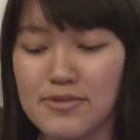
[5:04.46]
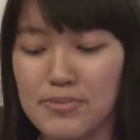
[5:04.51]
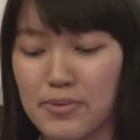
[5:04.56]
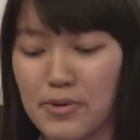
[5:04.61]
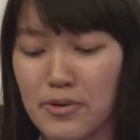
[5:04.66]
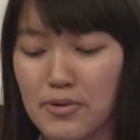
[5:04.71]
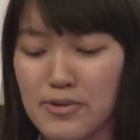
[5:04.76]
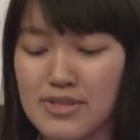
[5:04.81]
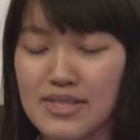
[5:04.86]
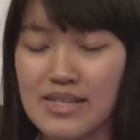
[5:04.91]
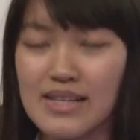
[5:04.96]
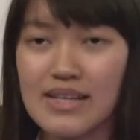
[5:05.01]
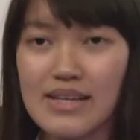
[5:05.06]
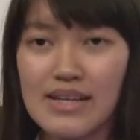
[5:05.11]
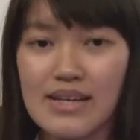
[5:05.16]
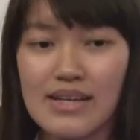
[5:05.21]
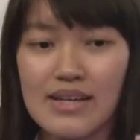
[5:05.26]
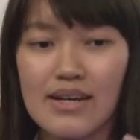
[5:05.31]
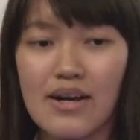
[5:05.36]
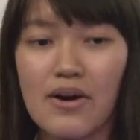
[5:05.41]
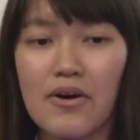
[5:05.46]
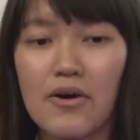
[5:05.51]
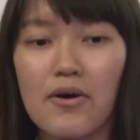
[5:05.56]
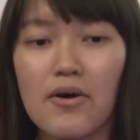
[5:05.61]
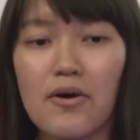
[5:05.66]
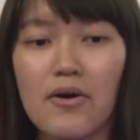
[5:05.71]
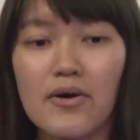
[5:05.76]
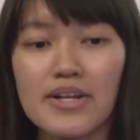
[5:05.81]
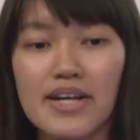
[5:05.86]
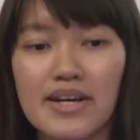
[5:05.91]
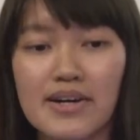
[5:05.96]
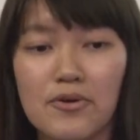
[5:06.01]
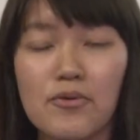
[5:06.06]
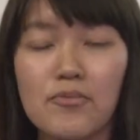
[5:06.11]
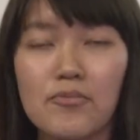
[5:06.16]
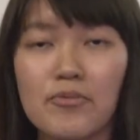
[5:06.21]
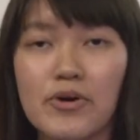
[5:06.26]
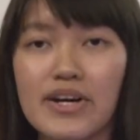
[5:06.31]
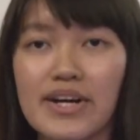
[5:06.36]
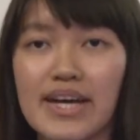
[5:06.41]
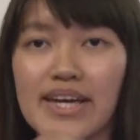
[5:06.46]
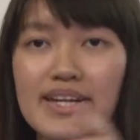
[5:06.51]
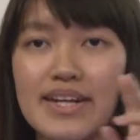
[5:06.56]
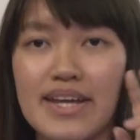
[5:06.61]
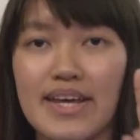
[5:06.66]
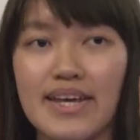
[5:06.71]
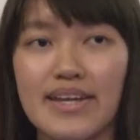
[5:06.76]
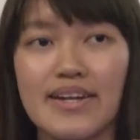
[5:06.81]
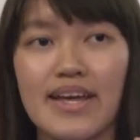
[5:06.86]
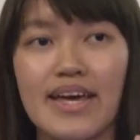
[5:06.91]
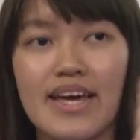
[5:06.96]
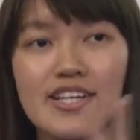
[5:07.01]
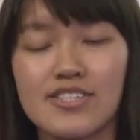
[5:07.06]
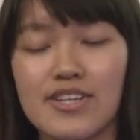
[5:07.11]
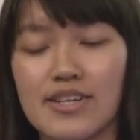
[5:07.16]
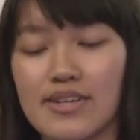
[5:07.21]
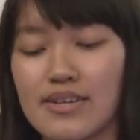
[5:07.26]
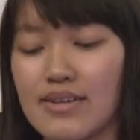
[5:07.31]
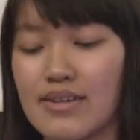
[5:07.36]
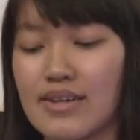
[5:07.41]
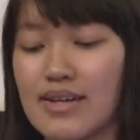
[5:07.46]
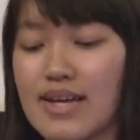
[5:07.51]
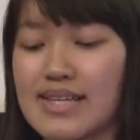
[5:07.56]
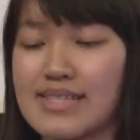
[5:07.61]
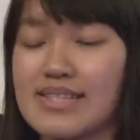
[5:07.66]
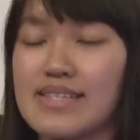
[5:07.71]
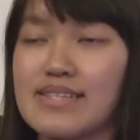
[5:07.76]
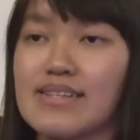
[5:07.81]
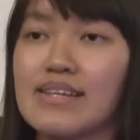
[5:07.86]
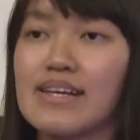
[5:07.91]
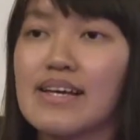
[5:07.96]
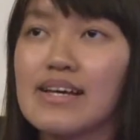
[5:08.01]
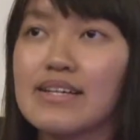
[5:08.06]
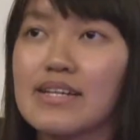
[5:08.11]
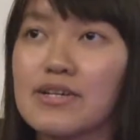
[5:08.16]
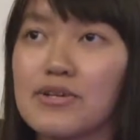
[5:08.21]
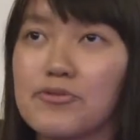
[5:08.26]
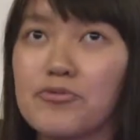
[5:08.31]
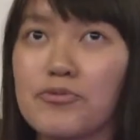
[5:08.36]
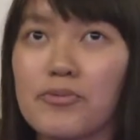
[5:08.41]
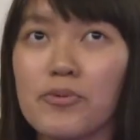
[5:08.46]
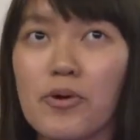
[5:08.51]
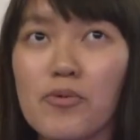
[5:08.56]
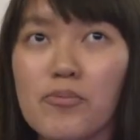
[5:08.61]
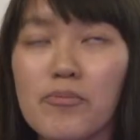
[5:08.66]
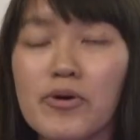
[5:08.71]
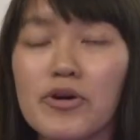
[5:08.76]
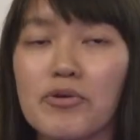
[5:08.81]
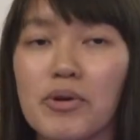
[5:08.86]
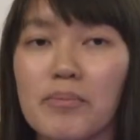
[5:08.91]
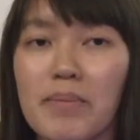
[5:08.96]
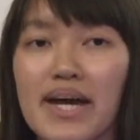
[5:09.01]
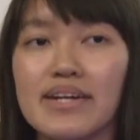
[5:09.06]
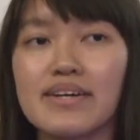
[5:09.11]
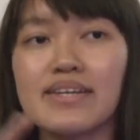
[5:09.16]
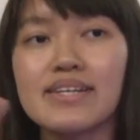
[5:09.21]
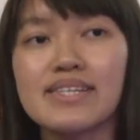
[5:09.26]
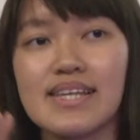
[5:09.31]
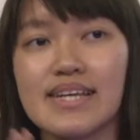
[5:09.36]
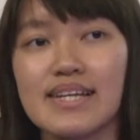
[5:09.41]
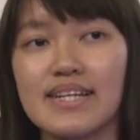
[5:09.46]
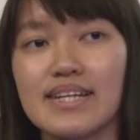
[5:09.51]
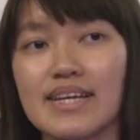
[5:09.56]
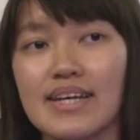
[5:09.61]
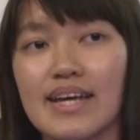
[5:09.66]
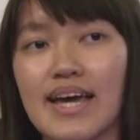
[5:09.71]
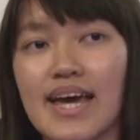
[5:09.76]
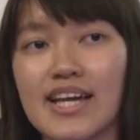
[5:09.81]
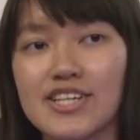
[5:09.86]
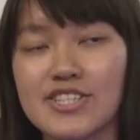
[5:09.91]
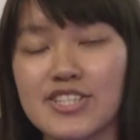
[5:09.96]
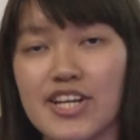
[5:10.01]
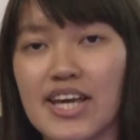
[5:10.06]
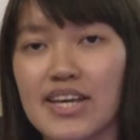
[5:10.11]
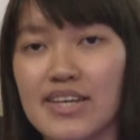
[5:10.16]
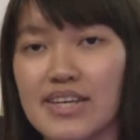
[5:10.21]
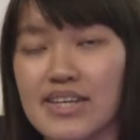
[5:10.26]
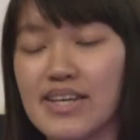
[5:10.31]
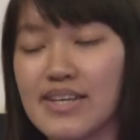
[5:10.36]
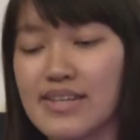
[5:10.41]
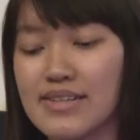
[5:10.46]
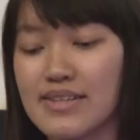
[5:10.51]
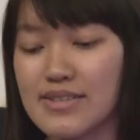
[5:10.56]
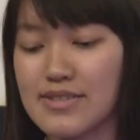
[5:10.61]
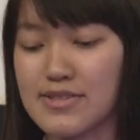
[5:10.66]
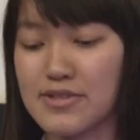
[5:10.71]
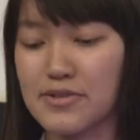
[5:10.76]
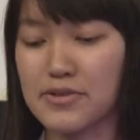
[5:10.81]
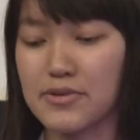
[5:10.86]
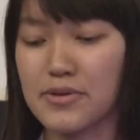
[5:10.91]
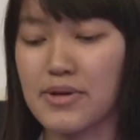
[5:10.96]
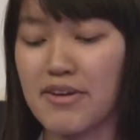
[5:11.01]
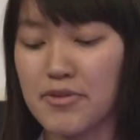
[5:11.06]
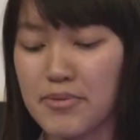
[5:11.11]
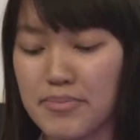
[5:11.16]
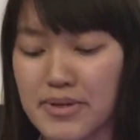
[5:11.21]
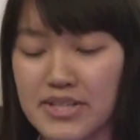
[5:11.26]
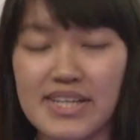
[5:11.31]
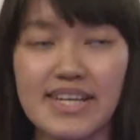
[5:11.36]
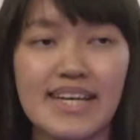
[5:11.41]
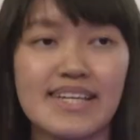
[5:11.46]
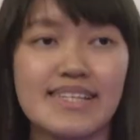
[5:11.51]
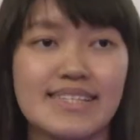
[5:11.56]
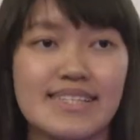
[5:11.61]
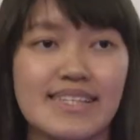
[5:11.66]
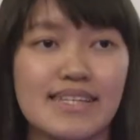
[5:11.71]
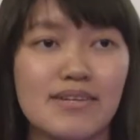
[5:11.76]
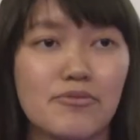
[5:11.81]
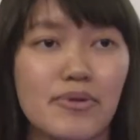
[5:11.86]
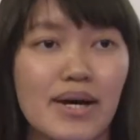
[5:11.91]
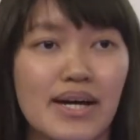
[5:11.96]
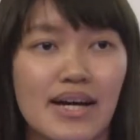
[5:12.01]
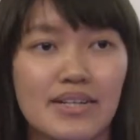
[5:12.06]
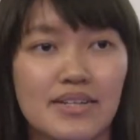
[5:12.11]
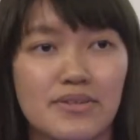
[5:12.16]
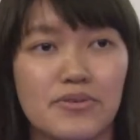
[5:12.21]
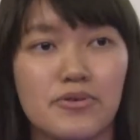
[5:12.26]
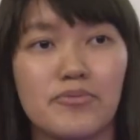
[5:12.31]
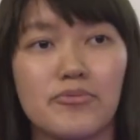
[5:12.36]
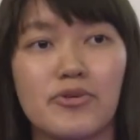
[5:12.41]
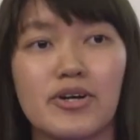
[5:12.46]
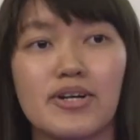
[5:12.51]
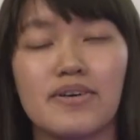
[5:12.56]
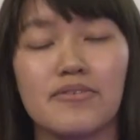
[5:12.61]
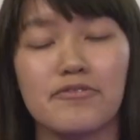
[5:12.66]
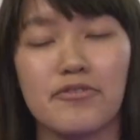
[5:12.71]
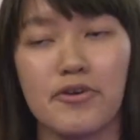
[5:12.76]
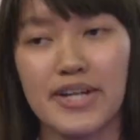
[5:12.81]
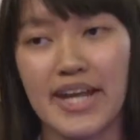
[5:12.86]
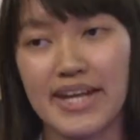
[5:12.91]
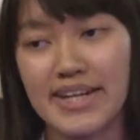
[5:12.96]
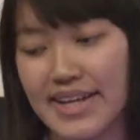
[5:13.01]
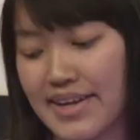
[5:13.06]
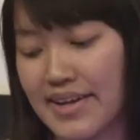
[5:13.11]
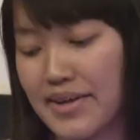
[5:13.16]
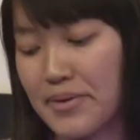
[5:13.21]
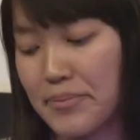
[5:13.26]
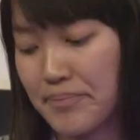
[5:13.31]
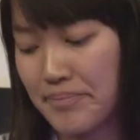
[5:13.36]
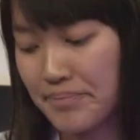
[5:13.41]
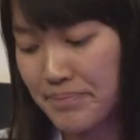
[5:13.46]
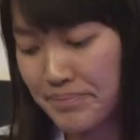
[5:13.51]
to post all their homework and then as in the homework reminders, and they hashtag it so everybody can see what are the homework for that day.